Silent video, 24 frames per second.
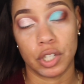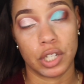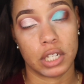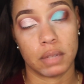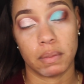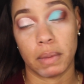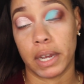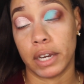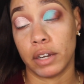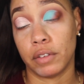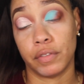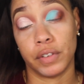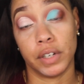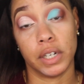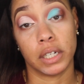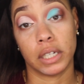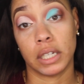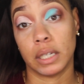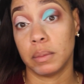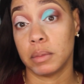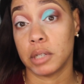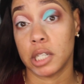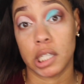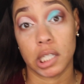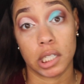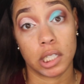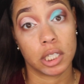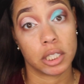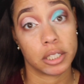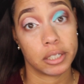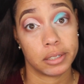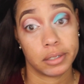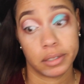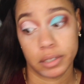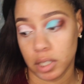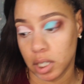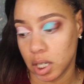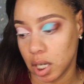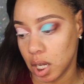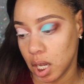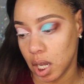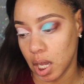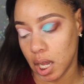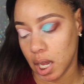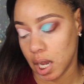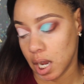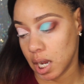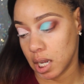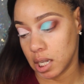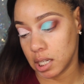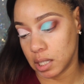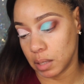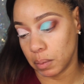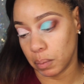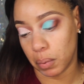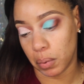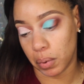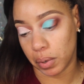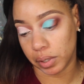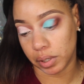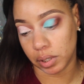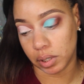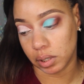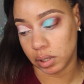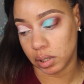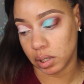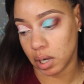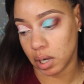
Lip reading: just made a fucked up decision. It's important.